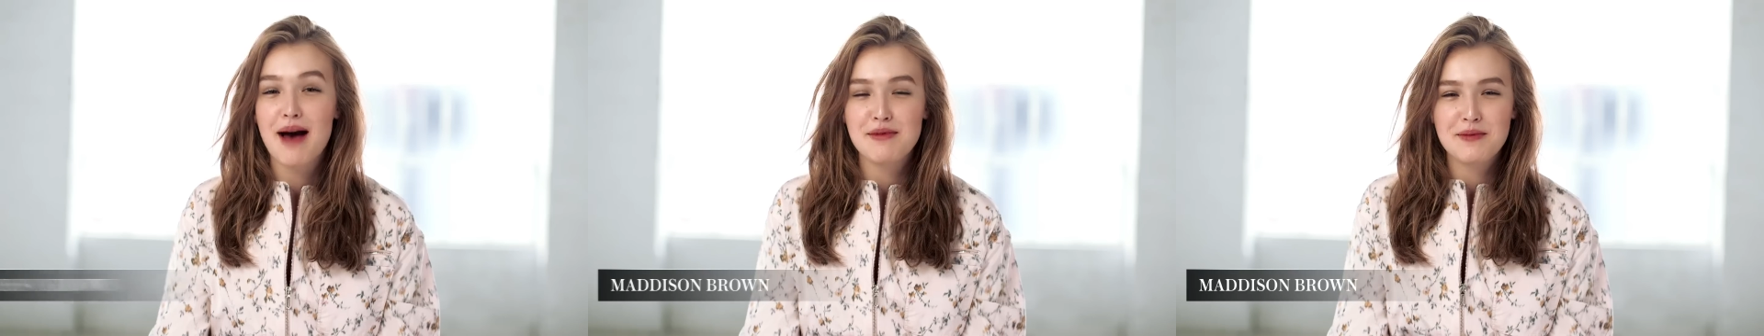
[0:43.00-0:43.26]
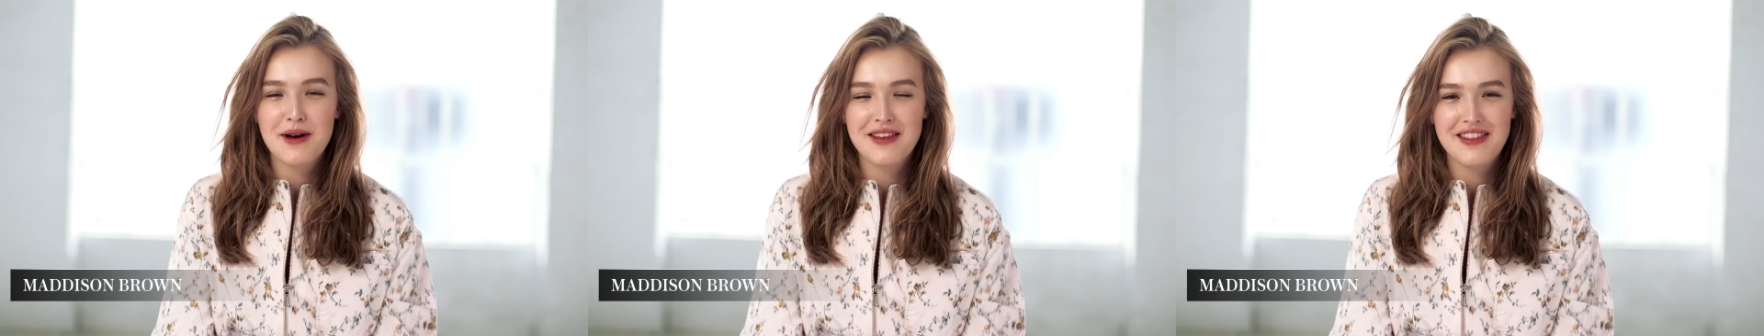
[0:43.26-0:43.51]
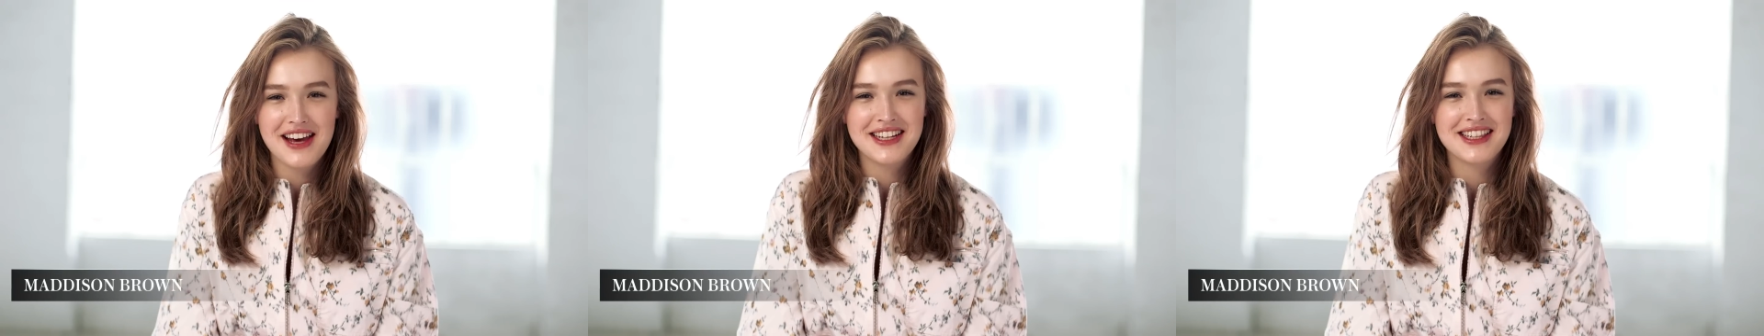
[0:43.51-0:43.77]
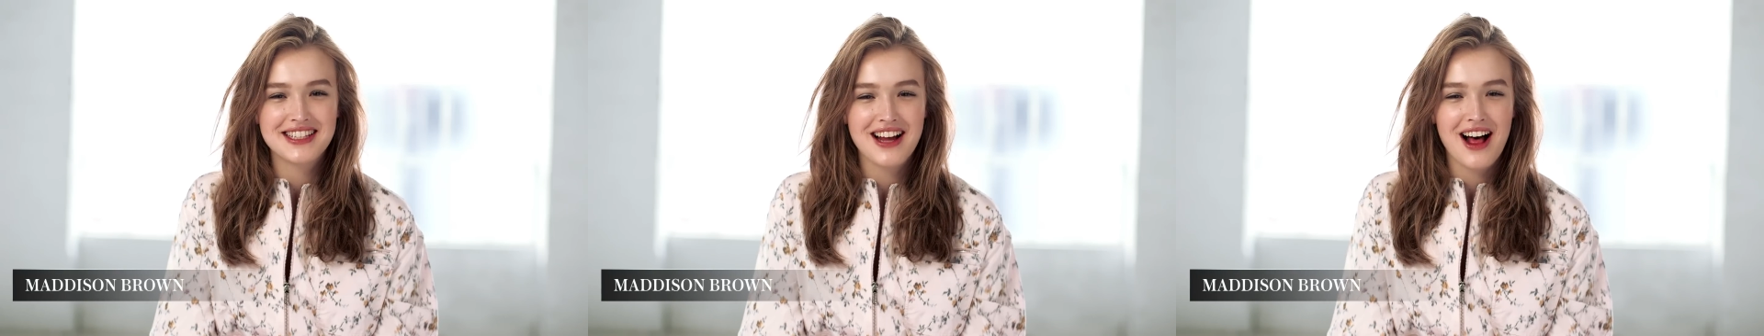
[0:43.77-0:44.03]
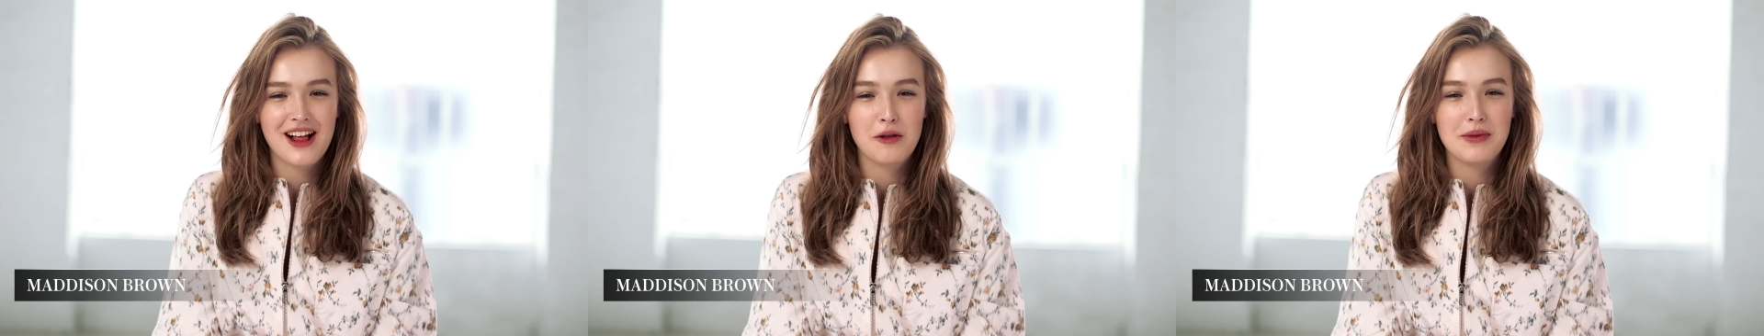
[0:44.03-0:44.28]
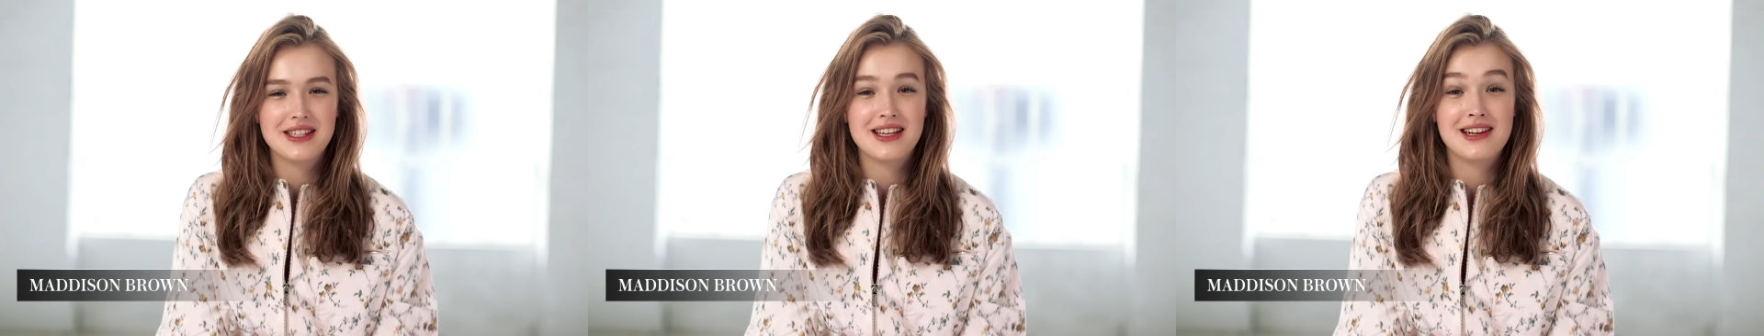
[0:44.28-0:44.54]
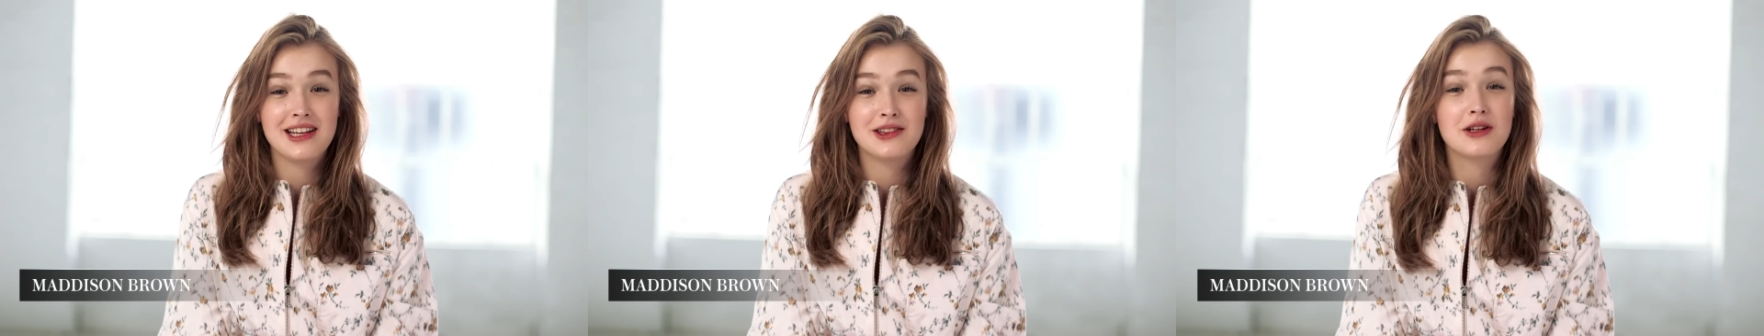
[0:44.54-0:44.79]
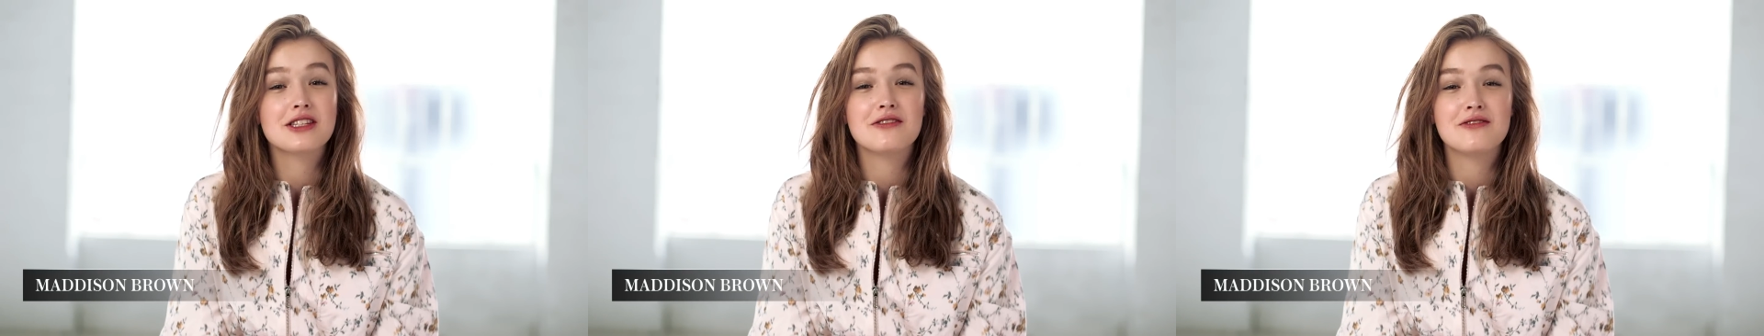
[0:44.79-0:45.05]
Happy birthday in style. I'll be
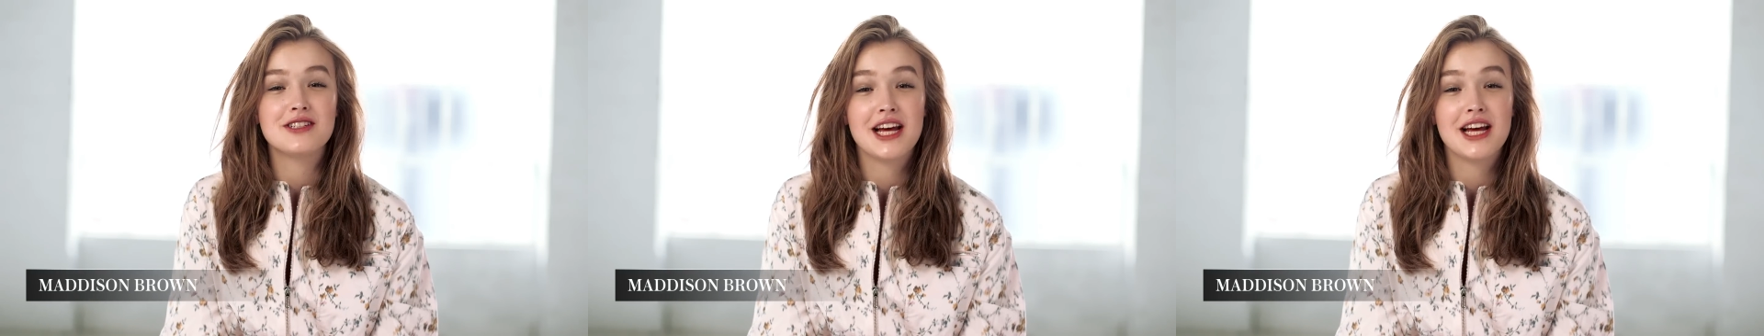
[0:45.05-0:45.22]
sending lots of